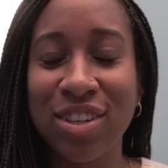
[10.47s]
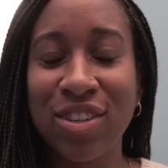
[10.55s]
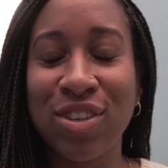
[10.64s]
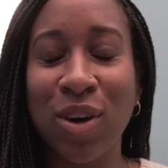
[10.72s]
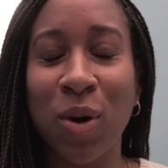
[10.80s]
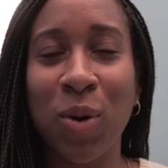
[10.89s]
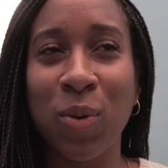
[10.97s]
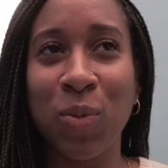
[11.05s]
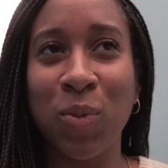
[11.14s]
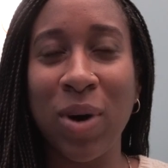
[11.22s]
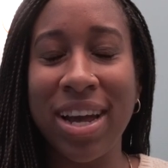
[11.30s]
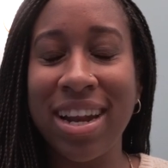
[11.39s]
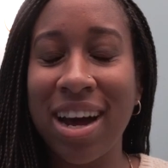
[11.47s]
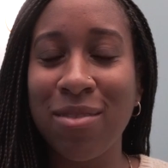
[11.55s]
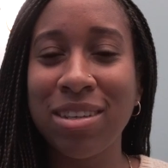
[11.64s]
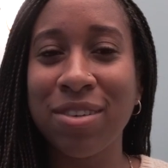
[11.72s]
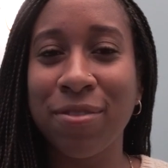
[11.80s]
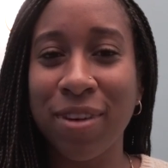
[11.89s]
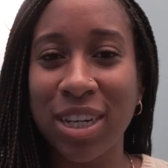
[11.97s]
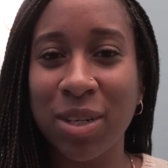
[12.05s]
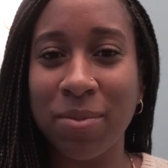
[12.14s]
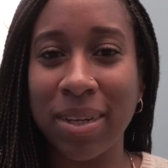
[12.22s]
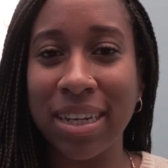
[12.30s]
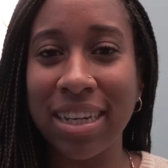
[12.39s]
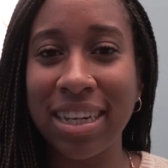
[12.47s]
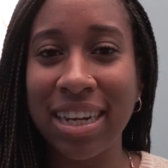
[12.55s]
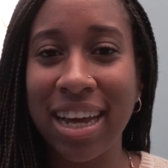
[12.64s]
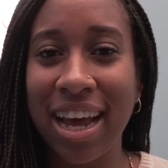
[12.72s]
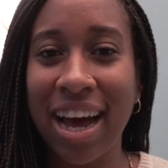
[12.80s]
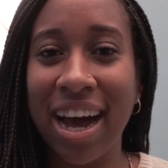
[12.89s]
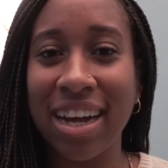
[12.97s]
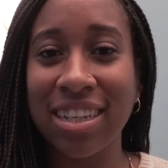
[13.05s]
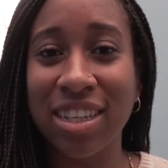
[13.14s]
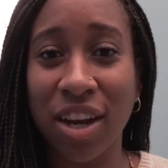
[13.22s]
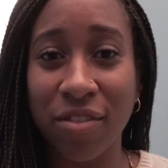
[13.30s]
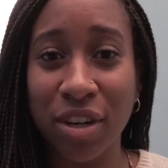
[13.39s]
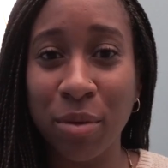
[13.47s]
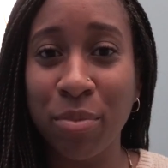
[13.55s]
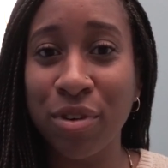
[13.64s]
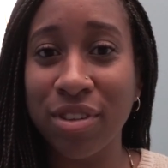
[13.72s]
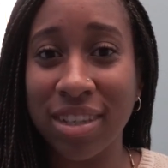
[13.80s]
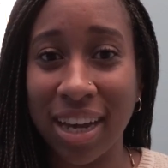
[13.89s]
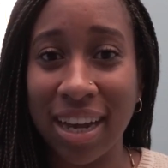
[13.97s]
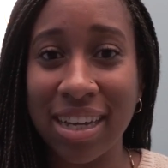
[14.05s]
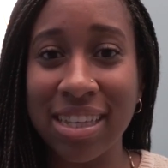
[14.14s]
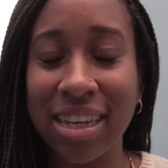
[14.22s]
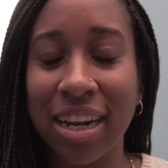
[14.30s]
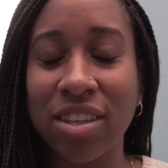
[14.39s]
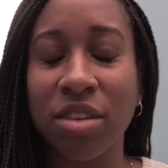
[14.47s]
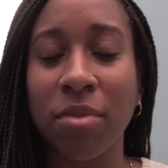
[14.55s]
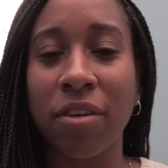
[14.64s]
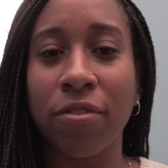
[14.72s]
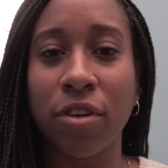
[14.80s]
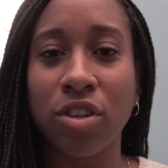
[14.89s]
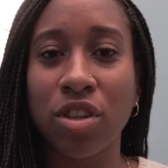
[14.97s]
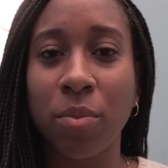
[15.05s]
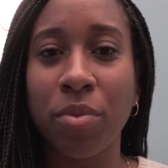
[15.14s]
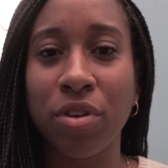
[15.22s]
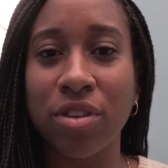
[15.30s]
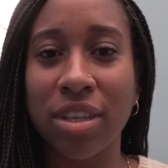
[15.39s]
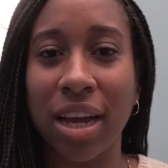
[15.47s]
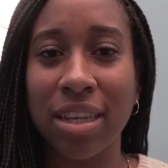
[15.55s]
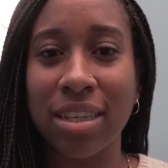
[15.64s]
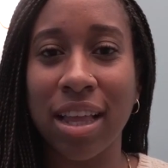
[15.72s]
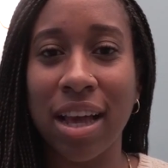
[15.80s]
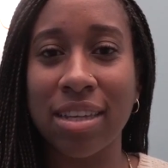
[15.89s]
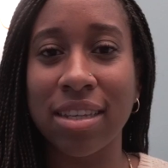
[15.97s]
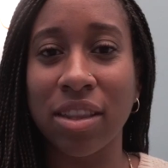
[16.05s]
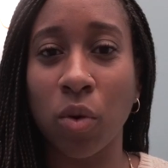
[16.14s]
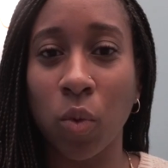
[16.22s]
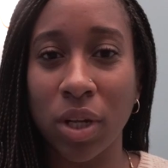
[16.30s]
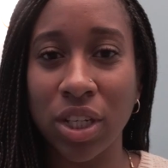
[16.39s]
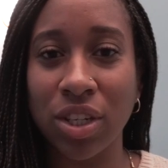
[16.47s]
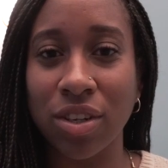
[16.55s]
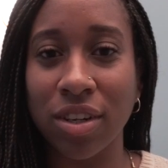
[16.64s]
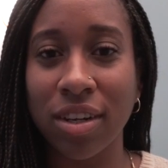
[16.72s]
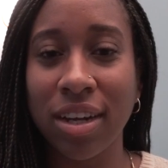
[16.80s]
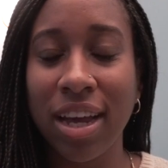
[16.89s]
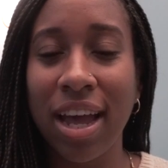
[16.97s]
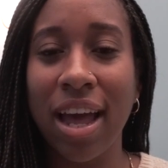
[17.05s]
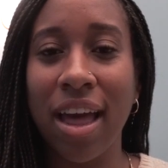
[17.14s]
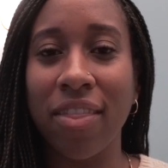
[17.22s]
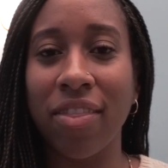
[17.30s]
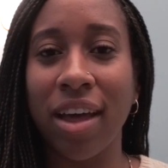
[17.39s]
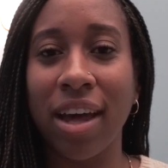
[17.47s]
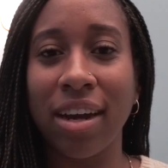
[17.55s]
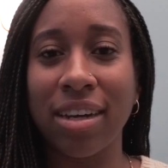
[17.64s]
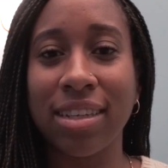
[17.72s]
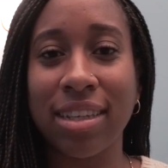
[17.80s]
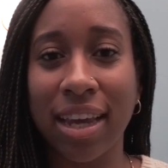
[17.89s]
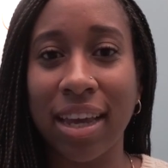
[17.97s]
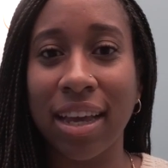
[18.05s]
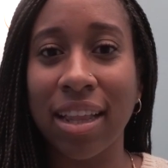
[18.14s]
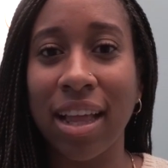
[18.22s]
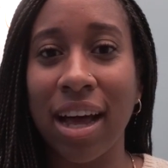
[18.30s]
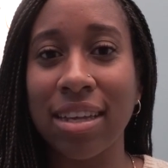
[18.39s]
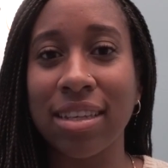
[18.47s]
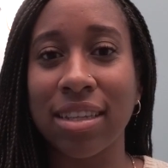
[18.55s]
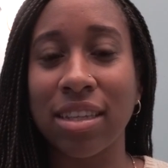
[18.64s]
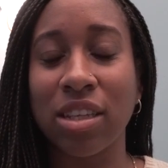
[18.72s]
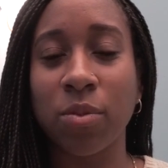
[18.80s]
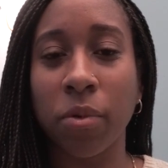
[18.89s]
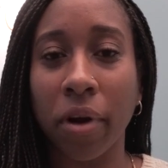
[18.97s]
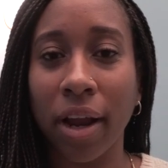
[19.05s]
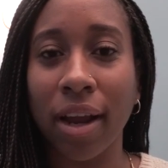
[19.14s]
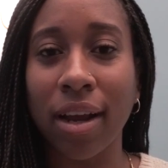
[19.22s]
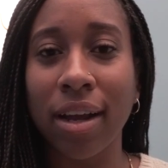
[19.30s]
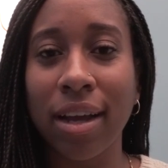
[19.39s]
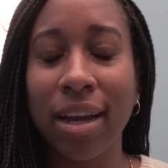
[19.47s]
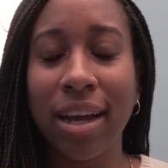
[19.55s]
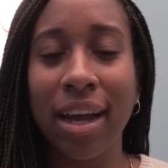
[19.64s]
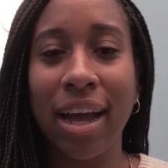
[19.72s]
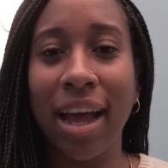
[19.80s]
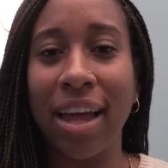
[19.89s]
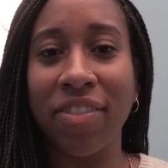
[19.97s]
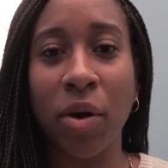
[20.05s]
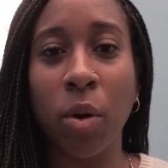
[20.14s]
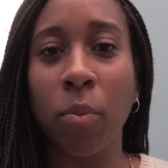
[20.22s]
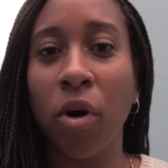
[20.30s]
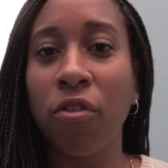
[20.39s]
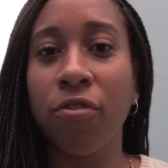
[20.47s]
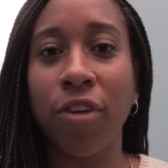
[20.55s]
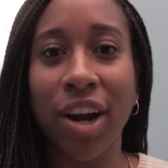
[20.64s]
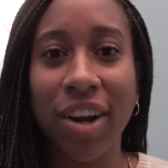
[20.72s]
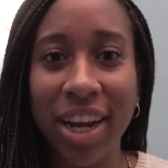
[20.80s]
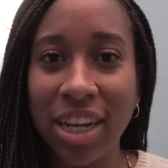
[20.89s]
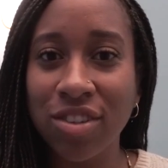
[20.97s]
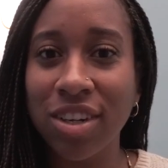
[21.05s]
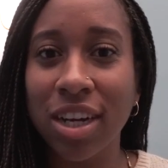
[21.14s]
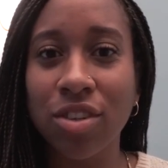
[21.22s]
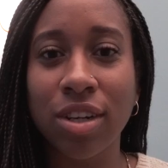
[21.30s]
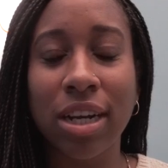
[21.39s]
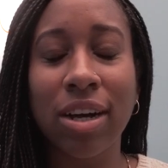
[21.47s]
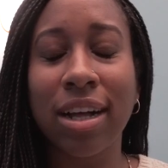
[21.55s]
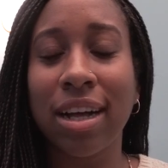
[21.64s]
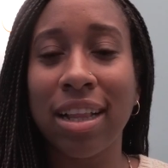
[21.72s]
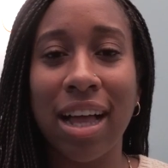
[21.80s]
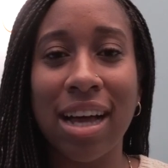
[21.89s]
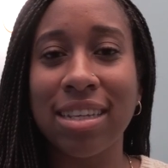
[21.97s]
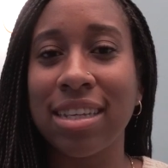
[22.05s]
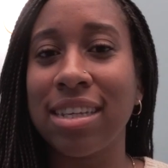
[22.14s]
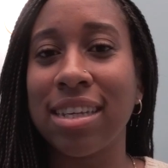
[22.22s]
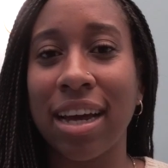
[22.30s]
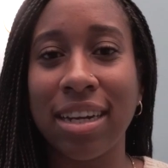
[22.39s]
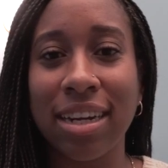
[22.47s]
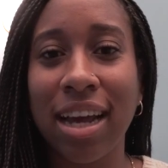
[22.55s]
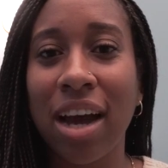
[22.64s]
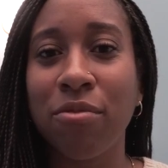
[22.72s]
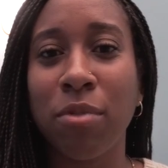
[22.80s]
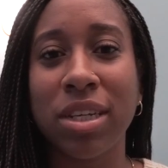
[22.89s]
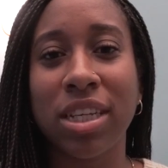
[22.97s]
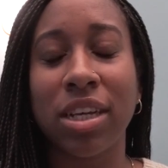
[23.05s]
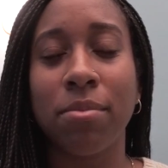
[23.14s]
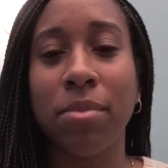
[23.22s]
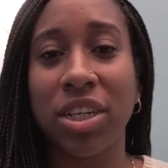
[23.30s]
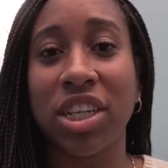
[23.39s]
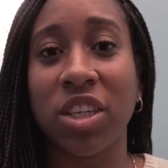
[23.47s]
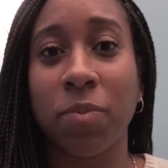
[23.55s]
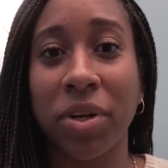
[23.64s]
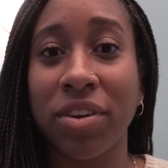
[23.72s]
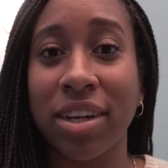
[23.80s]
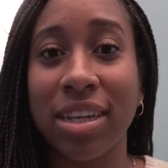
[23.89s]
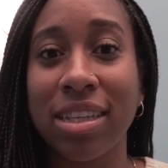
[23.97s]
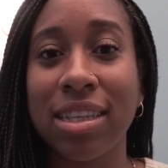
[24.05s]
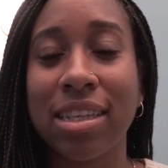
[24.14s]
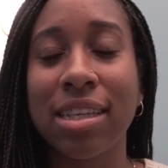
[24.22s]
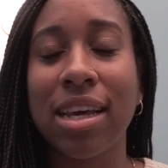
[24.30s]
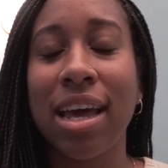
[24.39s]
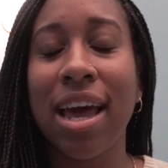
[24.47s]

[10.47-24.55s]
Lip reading: So when I was a freshman, I discovered computer science and I took my first computer science class in the winter and then a second class in the spring. And they were both very introductory classes. I didn't have much experience.